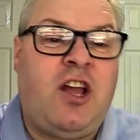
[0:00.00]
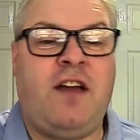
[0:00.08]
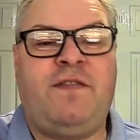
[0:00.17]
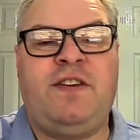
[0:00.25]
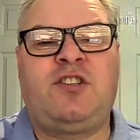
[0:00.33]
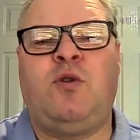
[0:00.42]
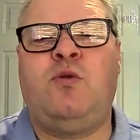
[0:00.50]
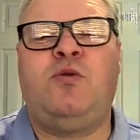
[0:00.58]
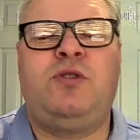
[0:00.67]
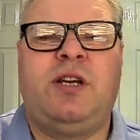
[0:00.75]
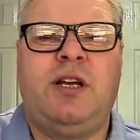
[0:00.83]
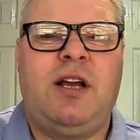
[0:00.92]
life is
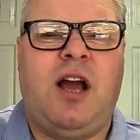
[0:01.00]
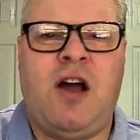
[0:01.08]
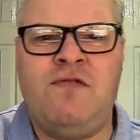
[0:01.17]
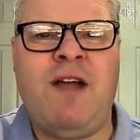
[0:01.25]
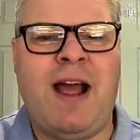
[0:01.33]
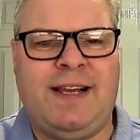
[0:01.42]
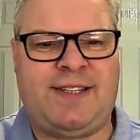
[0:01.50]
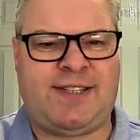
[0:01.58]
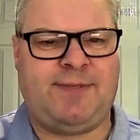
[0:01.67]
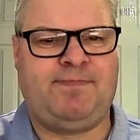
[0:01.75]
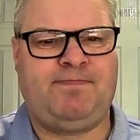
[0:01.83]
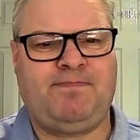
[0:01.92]
called a
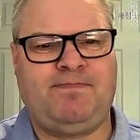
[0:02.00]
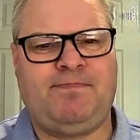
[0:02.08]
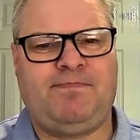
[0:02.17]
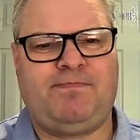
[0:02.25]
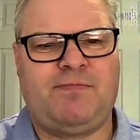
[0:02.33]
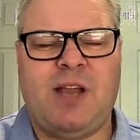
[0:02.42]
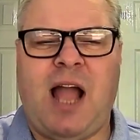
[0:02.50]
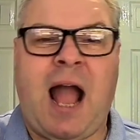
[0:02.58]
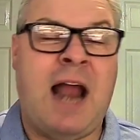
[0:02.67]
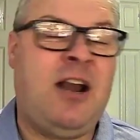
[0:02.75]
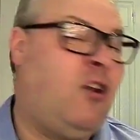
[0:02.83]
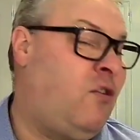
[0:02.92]
race,
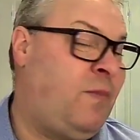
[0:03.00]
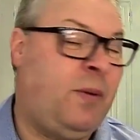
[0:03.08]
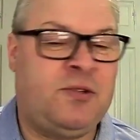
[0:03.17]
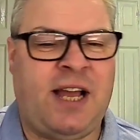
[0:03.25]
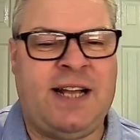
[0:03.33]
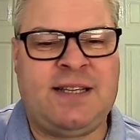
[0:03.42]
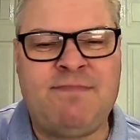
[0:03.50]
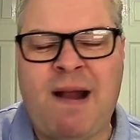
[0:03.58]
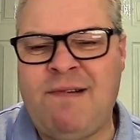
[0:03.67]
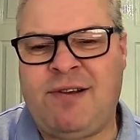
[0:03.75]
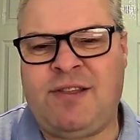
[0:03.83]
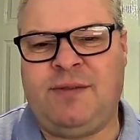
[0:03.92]
and a lot of people say it's a
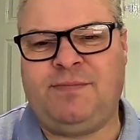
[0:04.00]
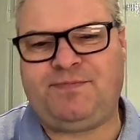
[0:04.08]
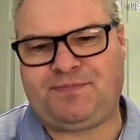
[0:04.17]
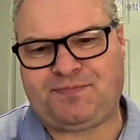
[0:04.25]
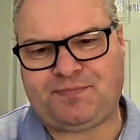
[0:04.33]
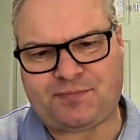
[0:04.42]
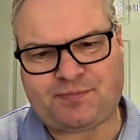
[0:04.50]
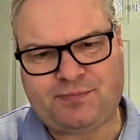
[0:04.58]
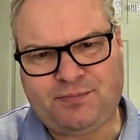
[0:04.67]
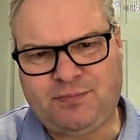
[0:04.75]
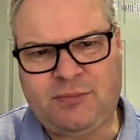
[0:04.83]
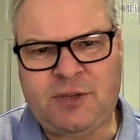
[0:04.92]
marathon,
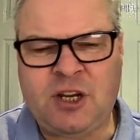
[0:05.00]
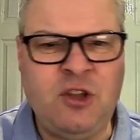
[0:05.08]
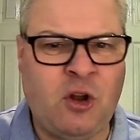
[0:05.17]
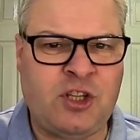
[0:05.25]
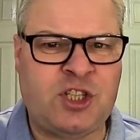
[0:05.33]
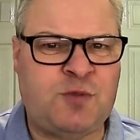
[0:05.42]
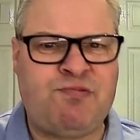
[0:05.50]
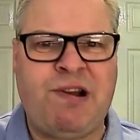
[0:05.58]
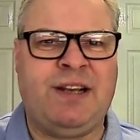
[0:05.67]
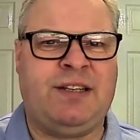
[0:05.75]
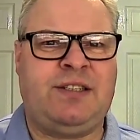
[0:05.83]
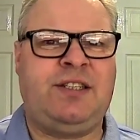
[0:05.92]
not a
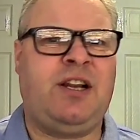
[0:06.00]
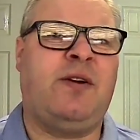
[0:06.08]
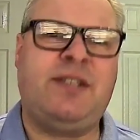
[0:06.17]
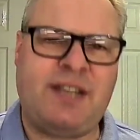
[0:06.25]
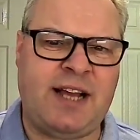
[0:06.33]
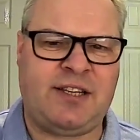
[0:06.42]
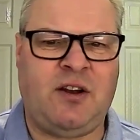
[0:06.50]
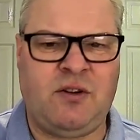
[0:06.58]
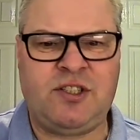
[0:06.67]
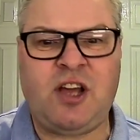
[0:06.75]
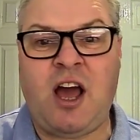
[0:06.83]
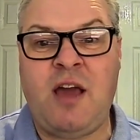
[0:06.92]
sprint. It takes a
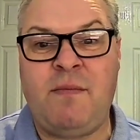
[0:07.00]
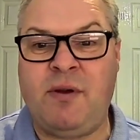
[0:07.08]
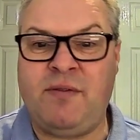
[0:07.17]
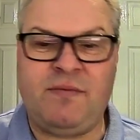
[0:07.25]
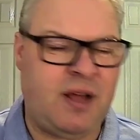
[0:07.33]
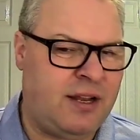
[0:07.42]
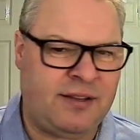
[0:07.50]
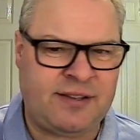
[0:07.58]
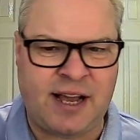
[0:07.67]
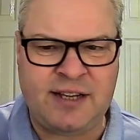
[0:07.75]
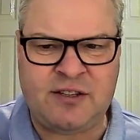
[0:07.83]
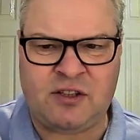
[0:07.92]
long time and
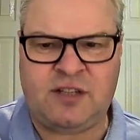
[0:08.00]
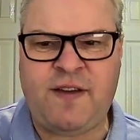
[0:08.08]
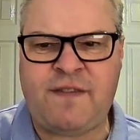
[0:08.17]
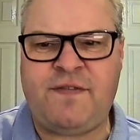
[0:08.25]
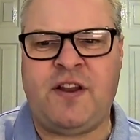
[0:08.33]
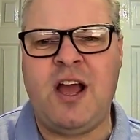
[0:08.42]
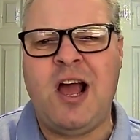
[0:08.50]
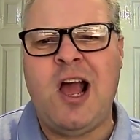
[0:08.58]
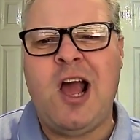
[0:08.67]
takes lots of effort,